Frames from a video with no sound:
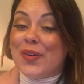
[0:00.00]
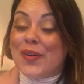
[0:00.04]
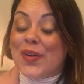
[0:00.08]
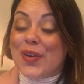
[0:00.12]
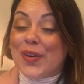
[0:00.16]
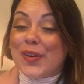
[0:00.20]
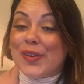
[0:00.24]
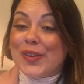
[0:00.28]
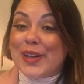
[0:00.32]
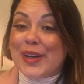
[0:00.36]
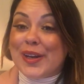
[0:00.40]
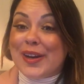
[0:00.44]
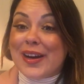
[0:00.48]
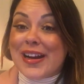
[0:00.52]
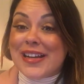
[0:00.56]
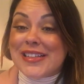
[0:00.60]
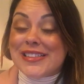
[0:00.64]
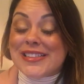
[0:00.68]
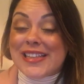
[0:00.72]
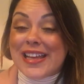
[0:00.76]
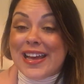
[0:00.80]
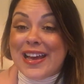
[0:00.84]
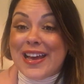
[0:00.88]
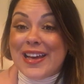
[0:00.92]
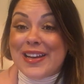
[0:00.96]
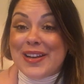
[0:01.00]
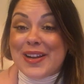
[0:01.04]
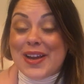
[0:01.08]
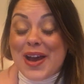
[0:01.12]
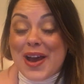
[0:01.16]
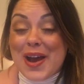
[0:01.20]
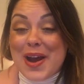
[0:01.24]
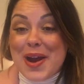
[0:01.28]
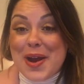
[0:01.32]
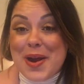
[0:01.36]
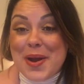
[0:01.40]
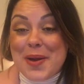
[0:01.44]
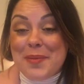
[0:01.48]
Earlier I said,
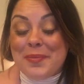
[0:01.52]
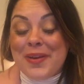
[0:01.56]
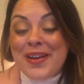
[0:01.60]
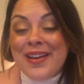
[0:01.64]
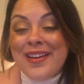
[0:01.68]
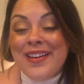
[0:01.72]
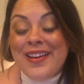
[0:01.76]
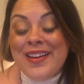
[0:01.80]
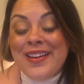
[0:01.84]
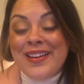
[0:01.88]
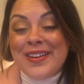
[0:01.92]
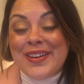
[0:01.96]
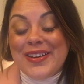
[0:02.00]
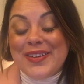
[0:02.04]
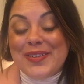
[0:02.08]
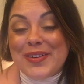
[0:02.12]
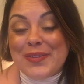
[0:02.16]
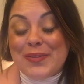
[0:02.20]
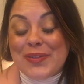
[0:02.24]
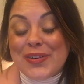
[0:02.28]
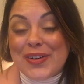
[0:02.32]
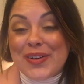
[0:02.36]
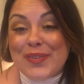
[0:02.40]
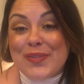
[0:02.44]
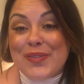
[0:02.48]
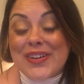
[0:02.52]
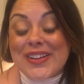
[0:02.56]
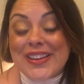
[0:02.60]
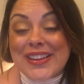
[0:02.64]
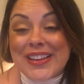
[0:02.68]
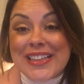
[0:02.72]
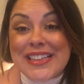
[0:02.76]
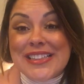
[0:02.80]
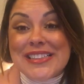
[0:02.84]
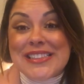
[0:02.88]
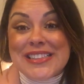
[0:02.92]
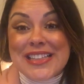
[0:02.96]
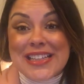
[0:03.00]
we're
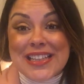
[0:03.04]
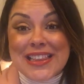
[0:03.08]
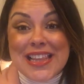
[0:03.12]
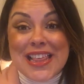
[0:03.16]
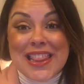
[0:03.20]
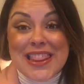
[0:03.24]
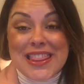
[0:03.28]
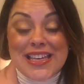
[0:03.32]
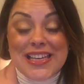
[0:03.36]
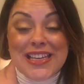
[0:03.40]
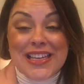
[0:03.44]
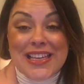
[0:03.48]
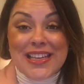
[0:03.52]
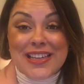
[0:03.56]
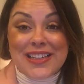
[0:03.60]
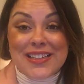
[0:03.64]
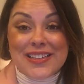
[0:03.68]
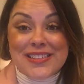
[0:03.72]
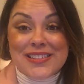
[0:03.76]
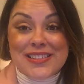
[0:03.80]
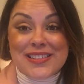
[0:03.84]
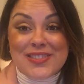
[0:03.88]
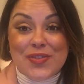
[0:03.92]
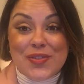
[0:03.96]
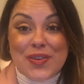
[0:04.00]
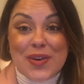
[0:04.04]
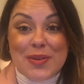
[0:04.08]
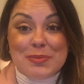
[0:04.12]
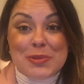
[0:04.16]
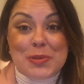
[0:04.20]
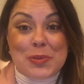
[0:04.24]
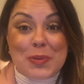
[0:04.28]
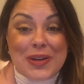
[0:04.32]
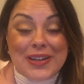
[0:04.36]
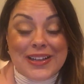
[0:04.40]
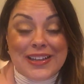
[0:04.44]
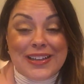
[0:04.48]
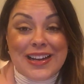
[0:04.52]
releasing the things from
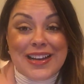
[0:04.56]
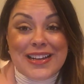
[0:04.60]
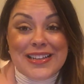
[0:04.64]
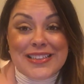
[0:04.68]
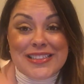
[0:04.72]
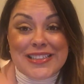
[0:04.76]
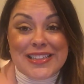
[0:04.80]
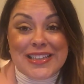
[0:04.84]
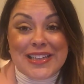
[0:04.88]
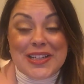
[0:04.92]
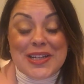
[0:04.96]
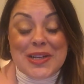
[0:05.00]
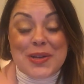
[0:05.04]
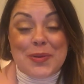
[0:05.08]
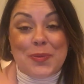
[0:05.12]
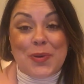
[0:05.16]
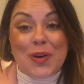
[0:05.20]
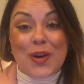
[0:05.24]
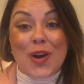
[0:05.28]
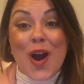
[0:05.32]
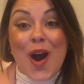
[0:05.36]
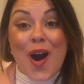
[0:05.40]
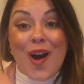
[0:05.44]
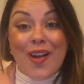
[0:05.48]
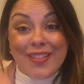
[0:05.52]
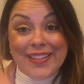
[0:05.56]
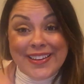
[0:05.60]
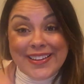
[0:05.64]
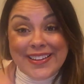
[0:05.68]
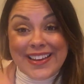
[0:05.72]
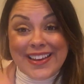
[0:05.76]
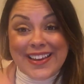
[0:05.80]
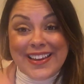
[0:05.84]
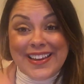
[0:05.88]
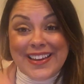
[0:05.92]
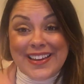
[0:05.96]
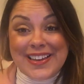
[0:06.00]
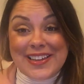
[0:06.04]
2019 and we're calling
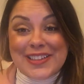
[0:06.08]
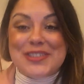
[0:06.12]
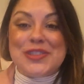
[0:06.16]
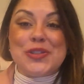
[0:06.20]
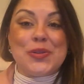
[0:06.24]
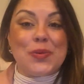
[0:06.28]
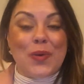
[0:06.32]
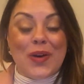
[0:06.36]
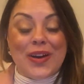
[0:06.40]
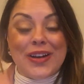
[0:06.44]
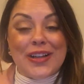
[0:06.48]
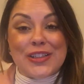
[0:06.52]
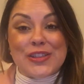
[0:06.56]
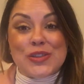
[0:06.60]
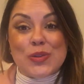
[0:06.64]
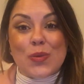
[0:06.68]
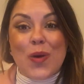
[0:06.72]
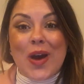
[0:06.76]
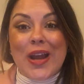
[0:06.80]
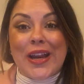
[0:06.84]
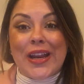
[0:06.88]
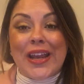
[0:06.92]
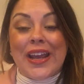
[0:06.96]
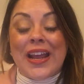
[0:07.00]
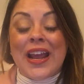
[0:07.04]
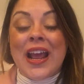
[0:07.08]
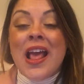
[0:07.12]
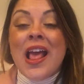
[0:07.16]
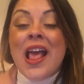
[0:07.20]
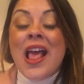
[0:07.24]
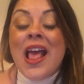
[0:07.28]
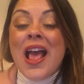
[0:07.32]
in 2020.